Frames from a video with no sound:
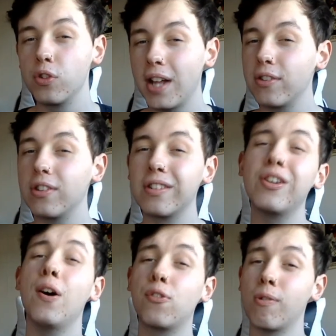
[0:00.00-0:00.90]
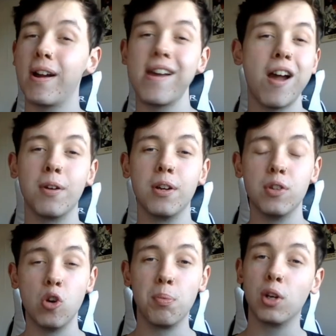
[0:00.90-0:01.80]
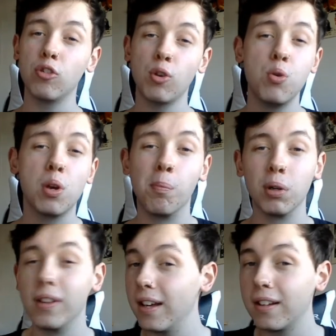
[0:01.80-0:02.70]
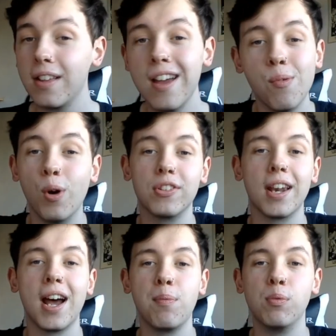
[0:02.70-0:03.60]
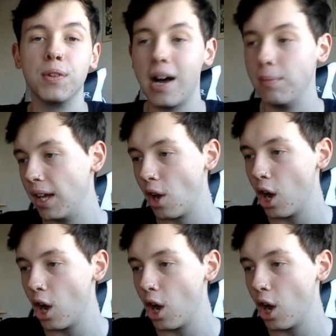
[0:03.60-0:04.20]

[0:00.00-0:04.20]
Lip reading: That's a tough grey area though, because who can predict what is going to happen with that man?